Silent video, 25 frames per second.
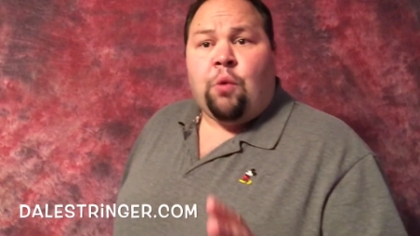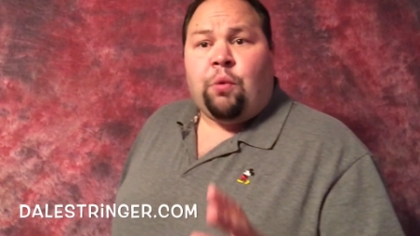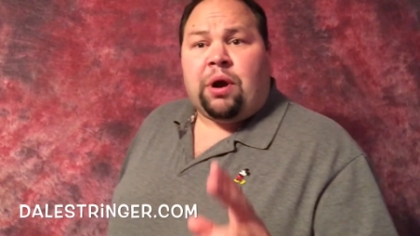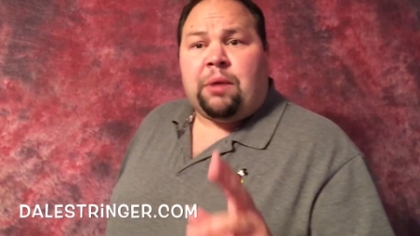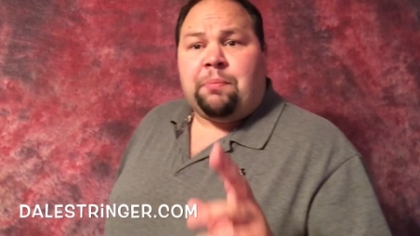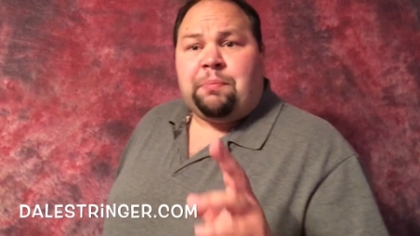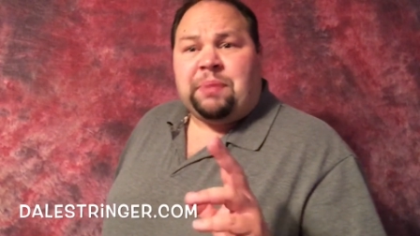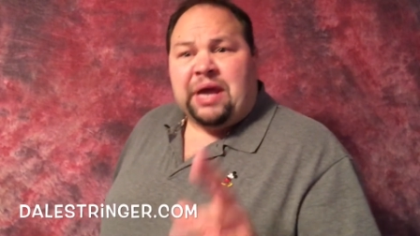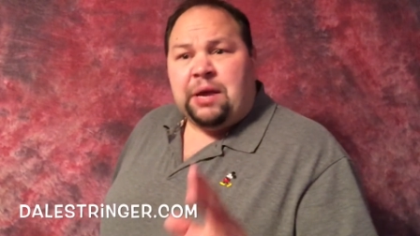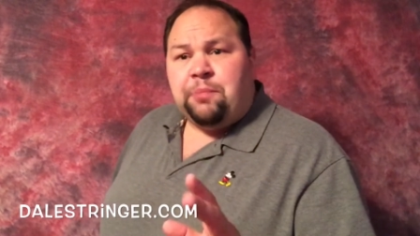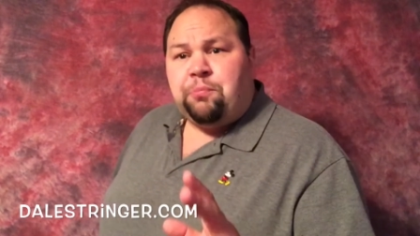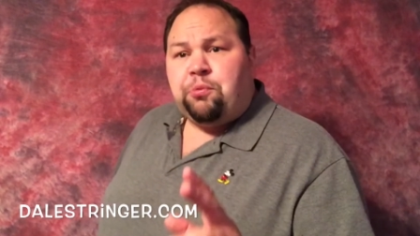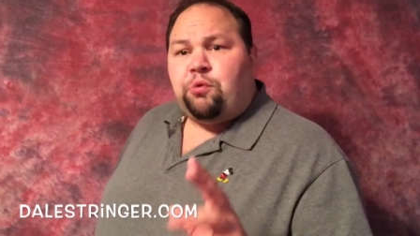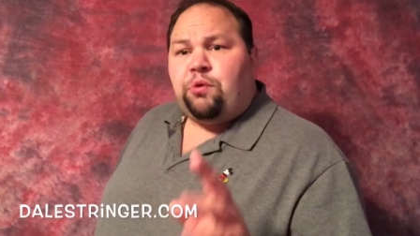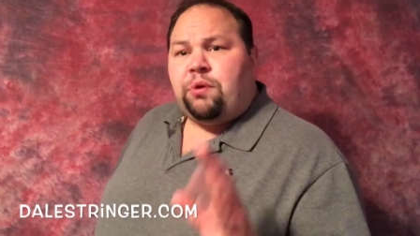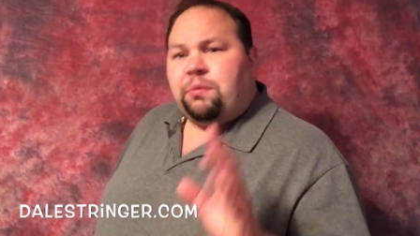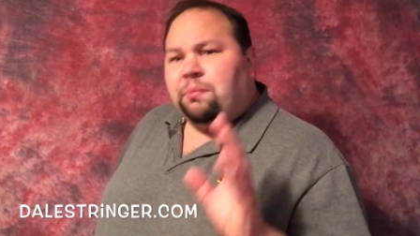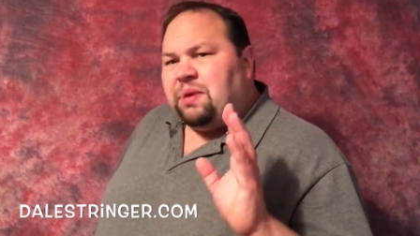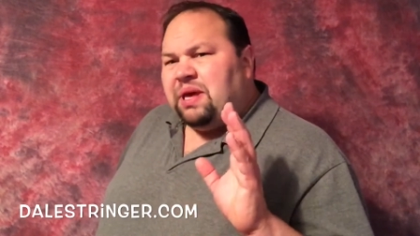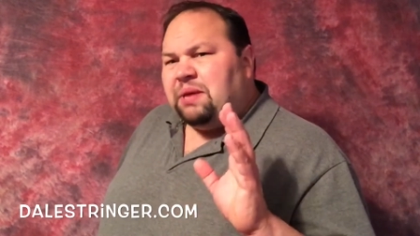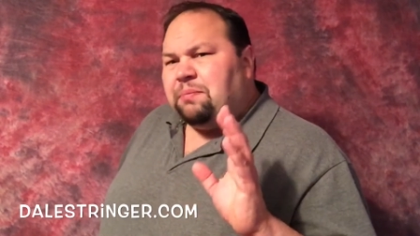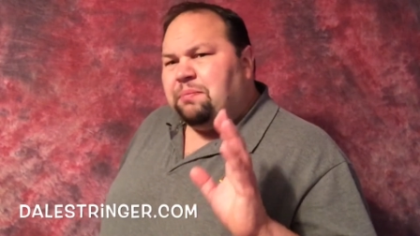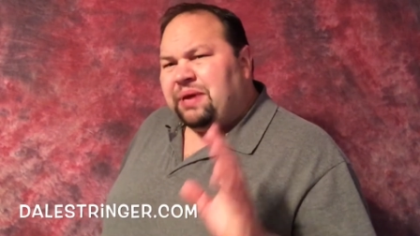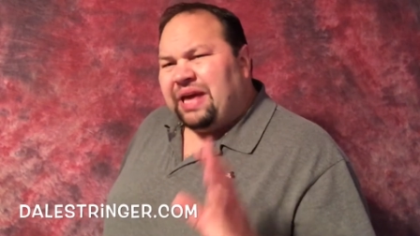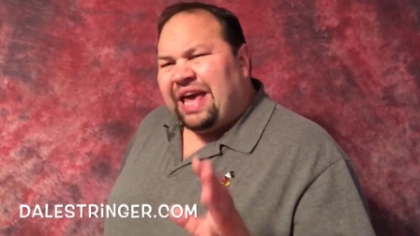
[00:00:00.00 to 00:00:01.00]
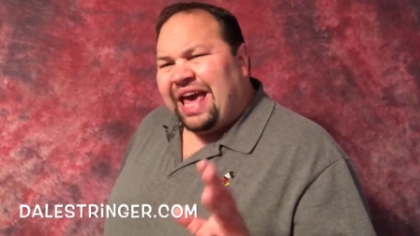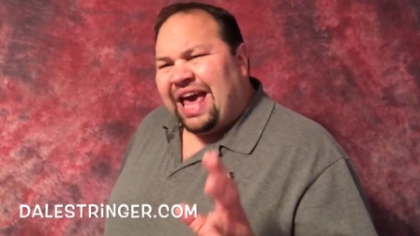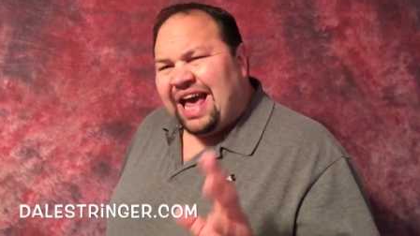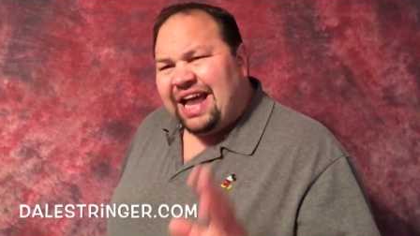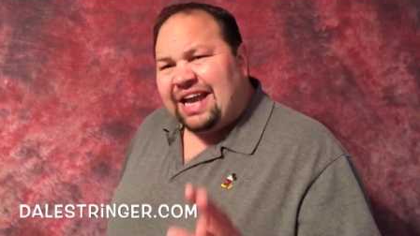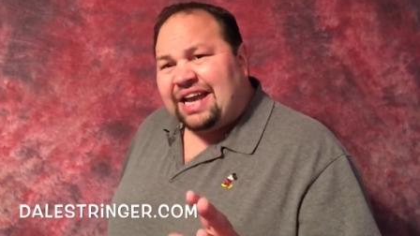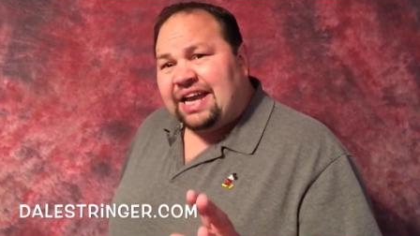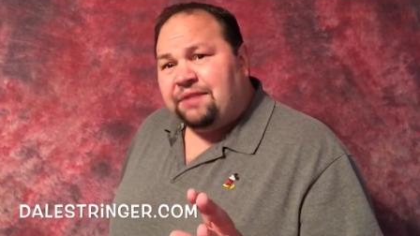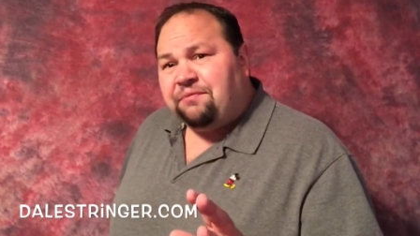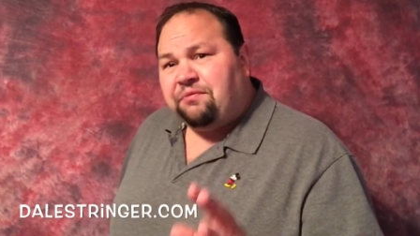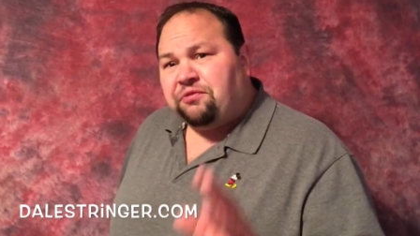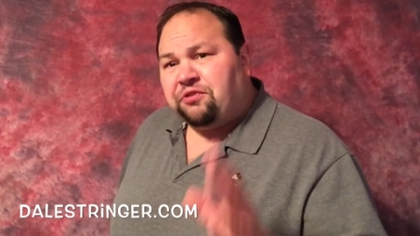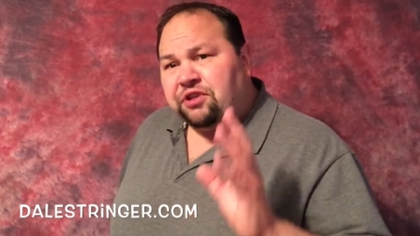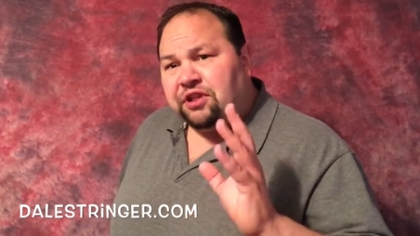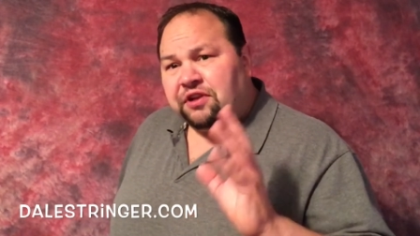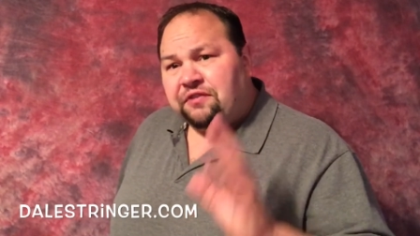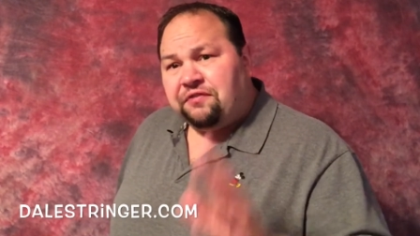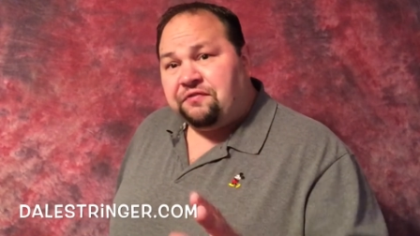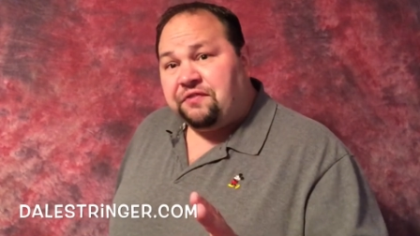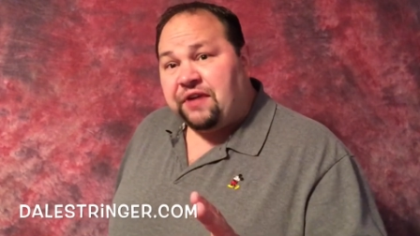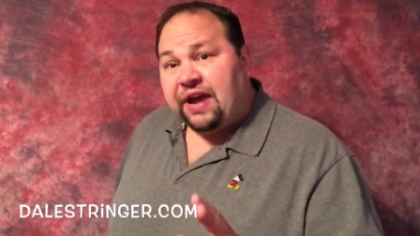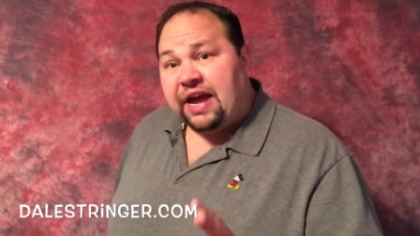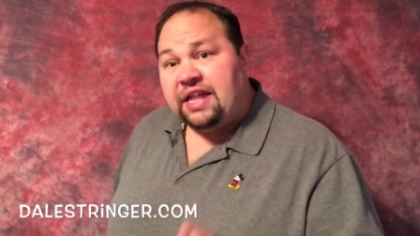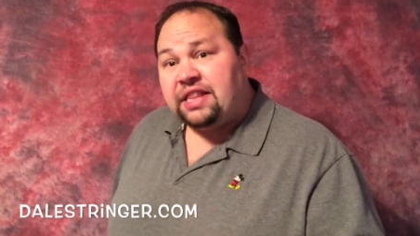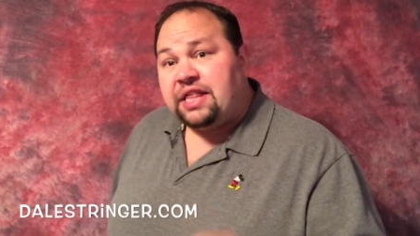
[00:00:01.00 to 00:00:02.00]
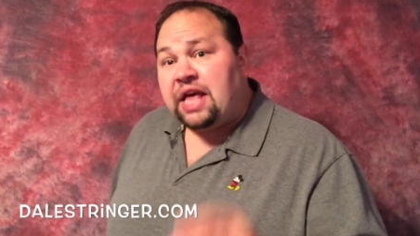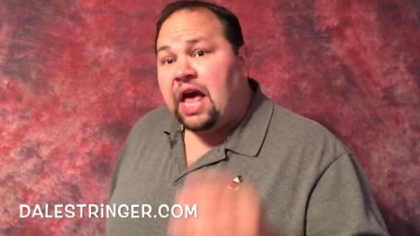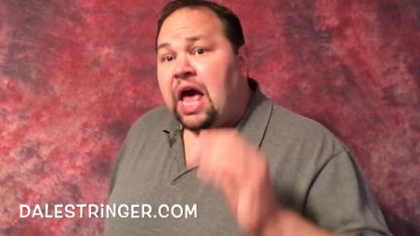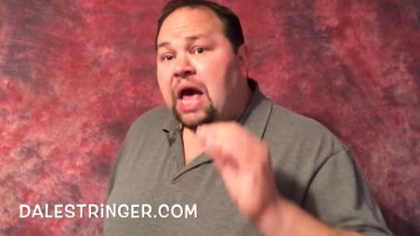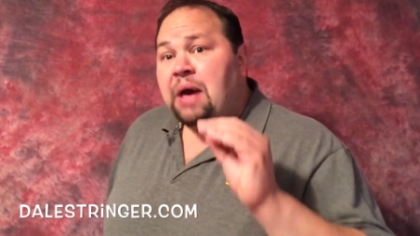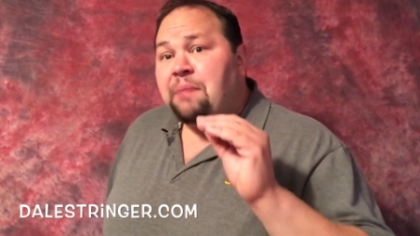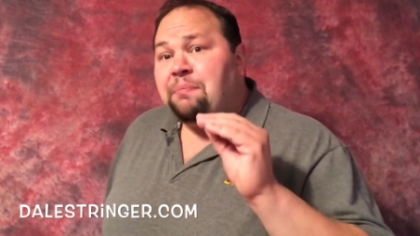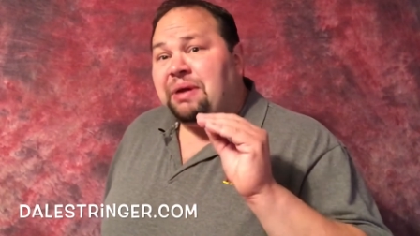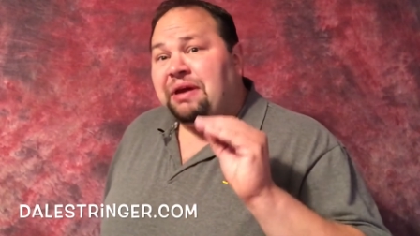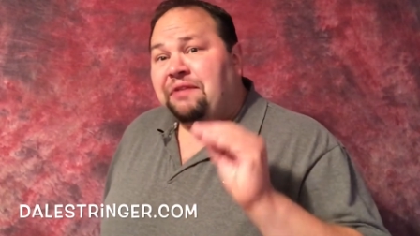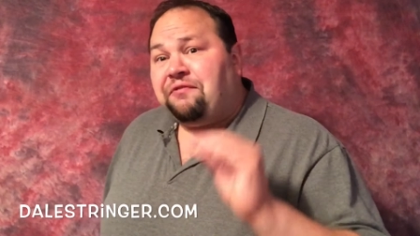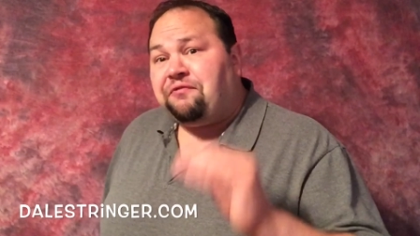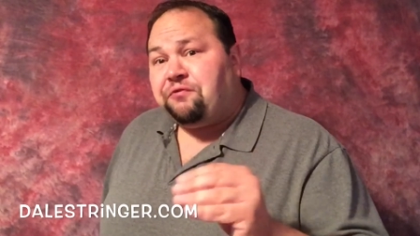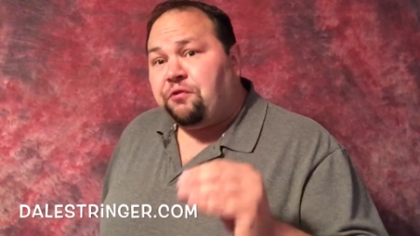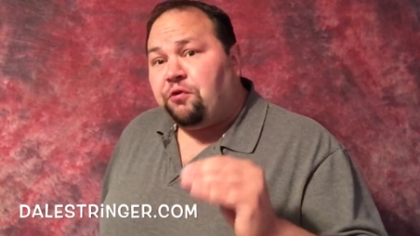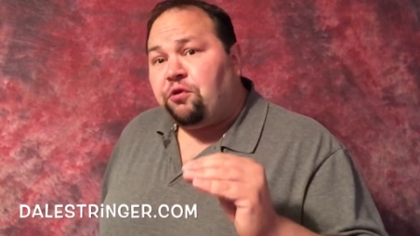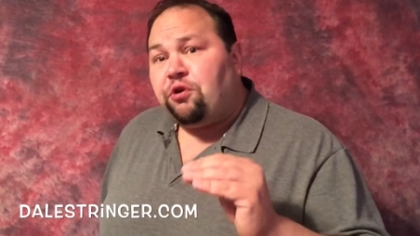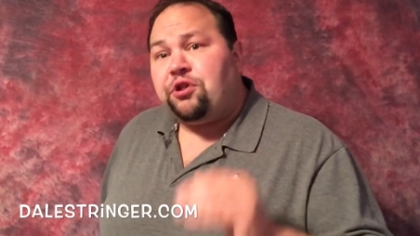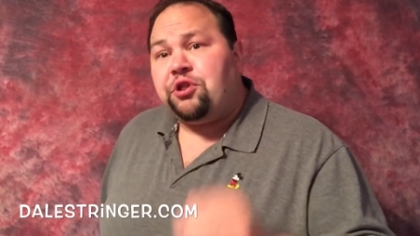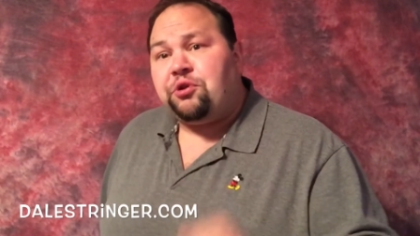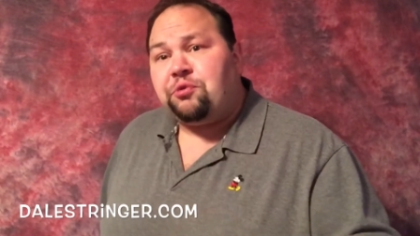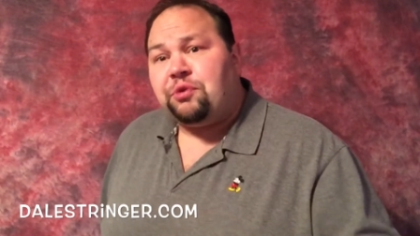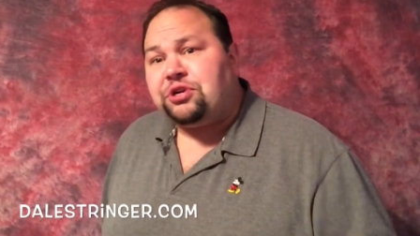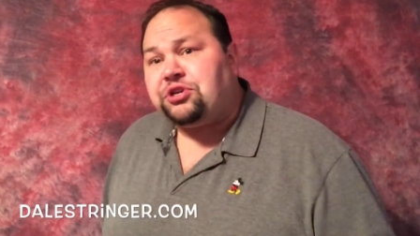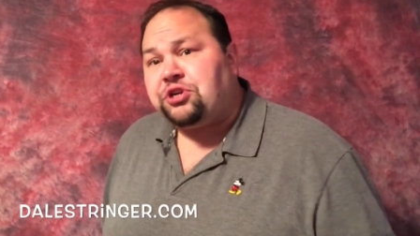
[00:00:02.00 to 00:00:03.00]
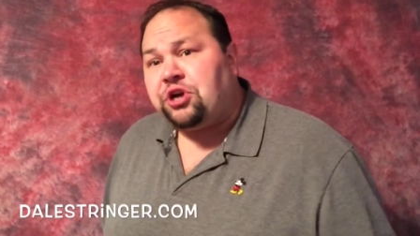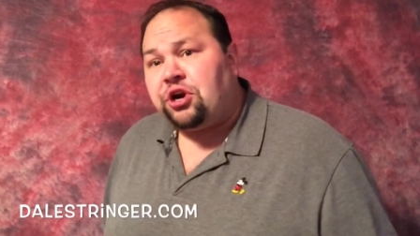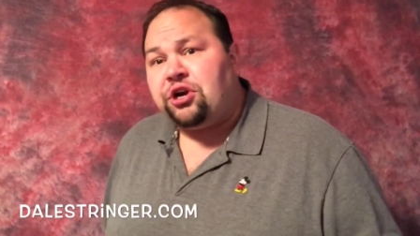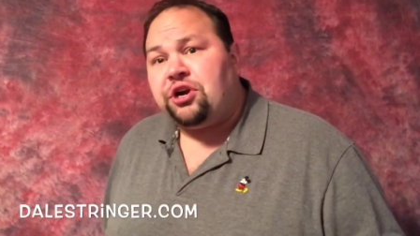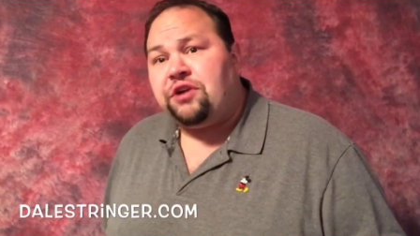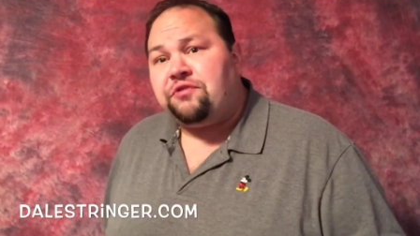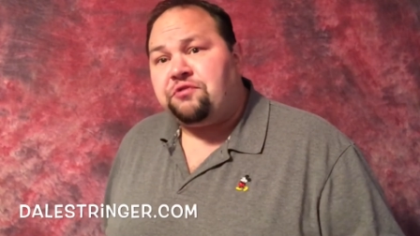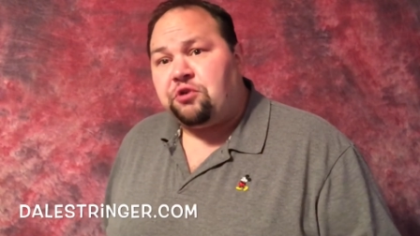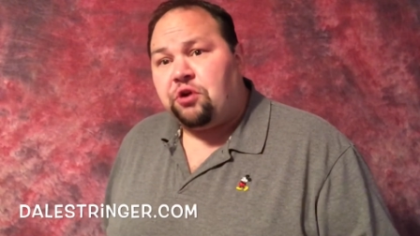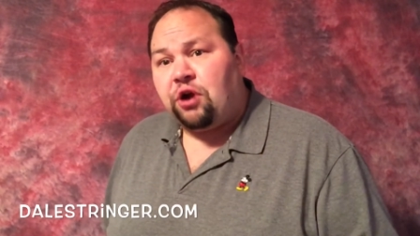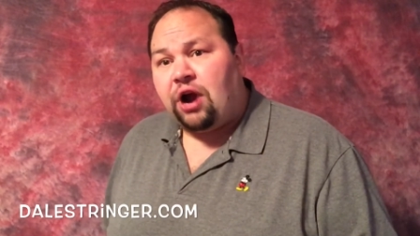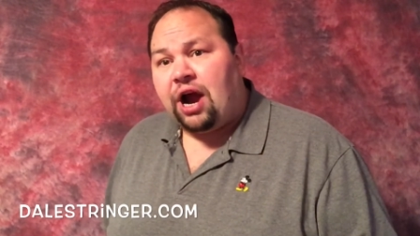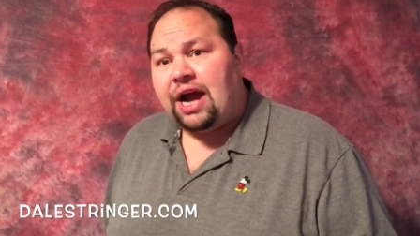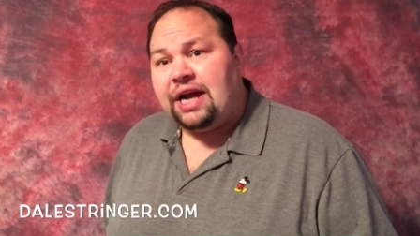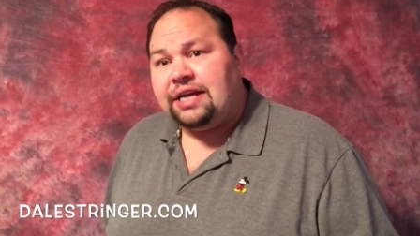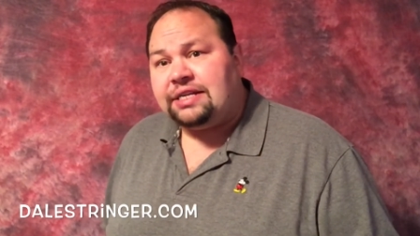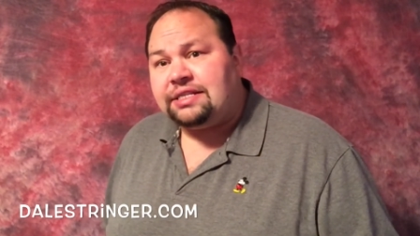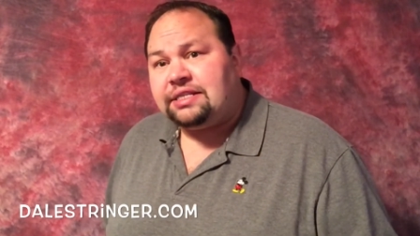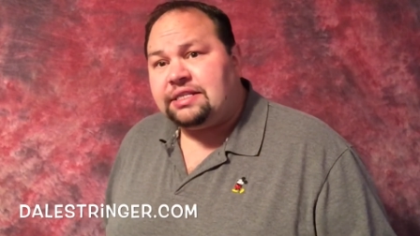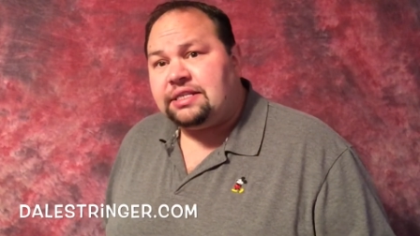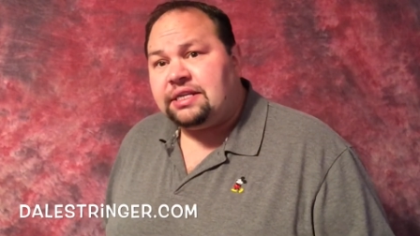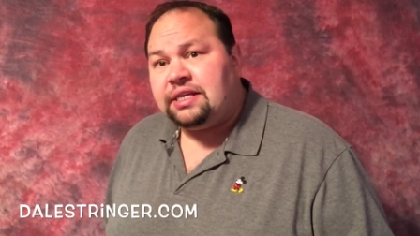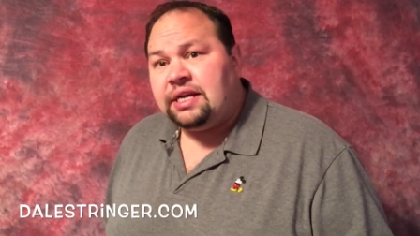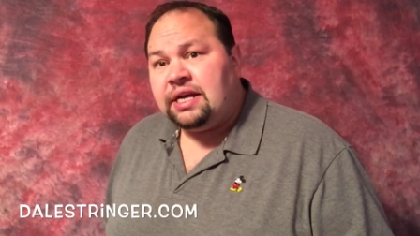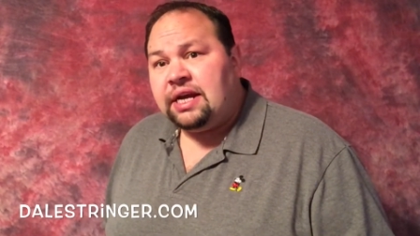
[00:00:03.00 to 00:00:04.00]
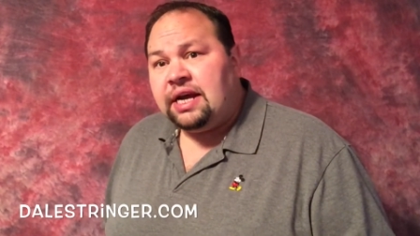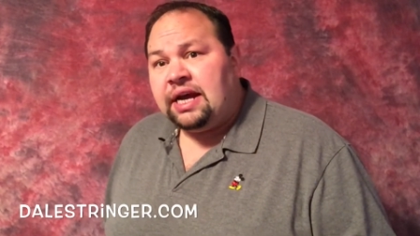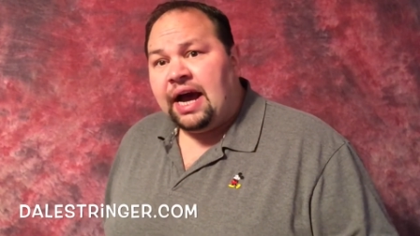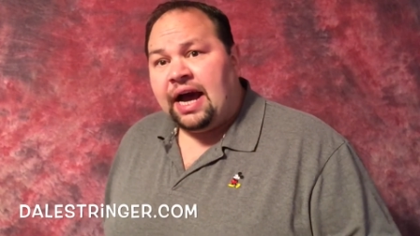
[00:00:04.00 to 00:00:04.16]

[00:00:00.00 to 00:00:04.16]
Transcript: where people would be beheaded for their faith before the return return of Christ.